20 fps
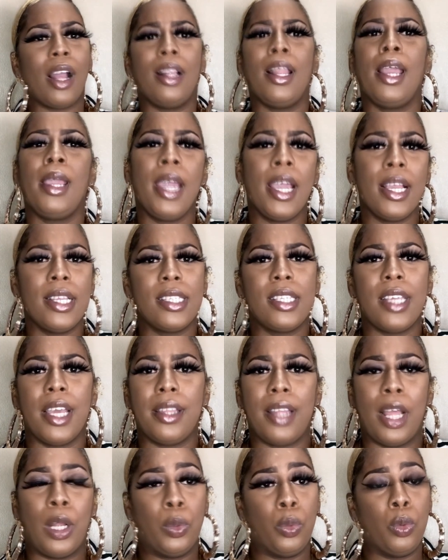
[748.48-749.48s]
Like I
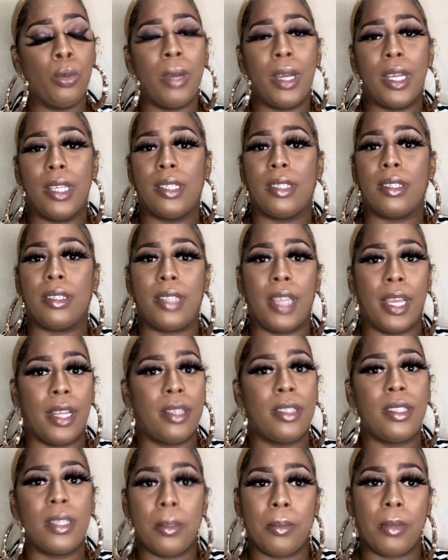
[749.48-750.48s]
said, that rumor is
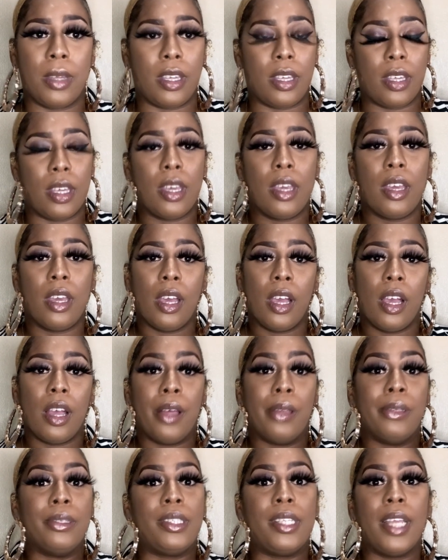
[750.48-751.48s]
dead to me.
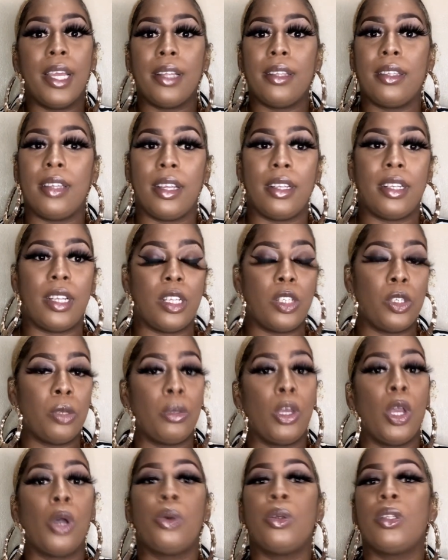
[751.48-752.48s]
Dead, dead, dead to
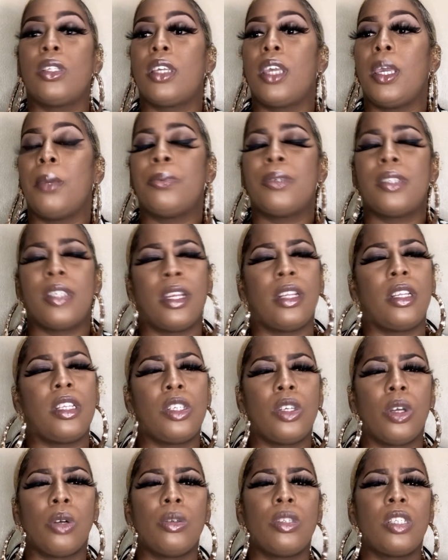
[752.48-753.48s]
me. You could keep saying
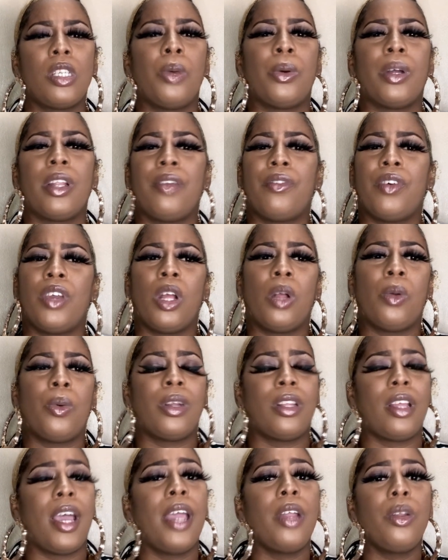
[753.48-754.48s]
it. You could say whatever you
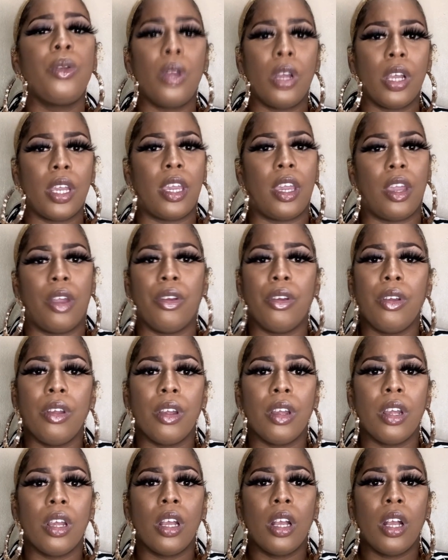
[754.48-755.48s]
want. I do not care.
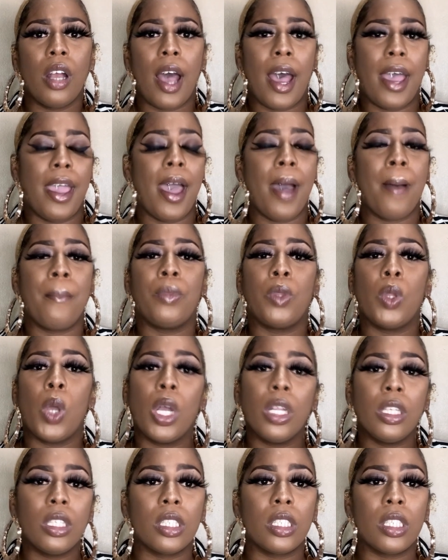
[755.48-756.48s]
I am
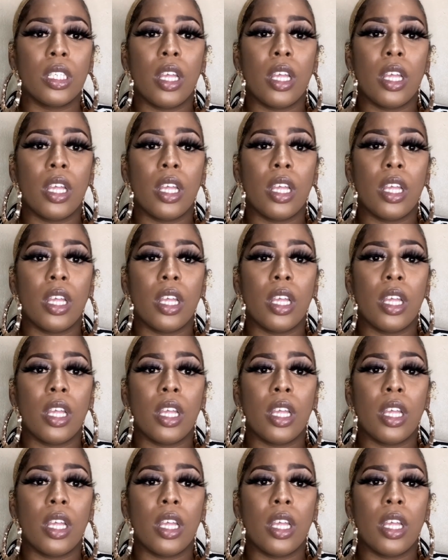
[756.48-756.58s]
not.